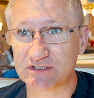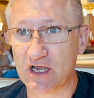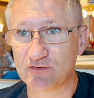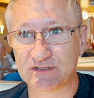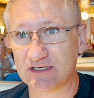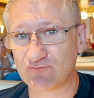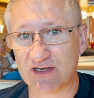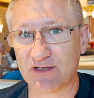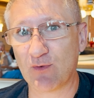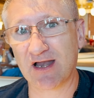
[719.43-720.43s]
toasted
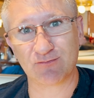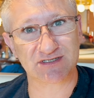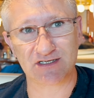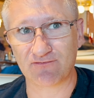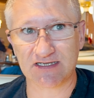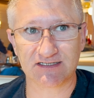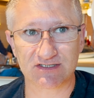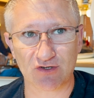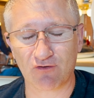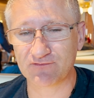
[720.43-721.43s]
really well. It was lovely and
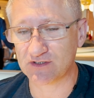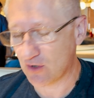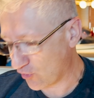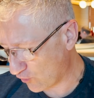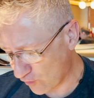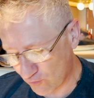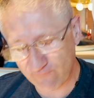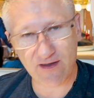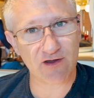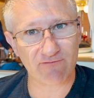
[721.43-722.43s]
soft, all
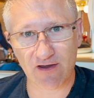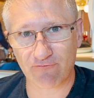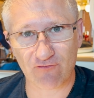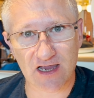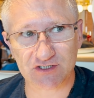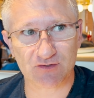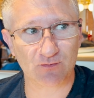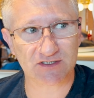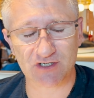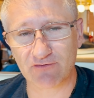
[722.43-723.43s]
very, very fresh,
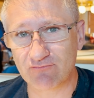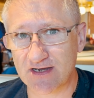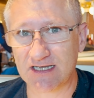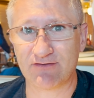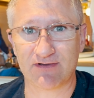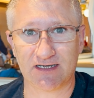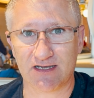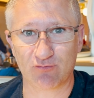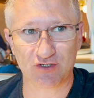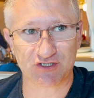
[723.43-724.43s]
which I really, really
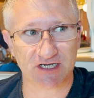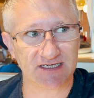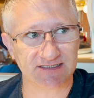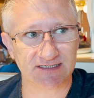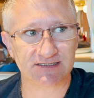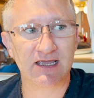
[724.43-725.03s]
appreciated.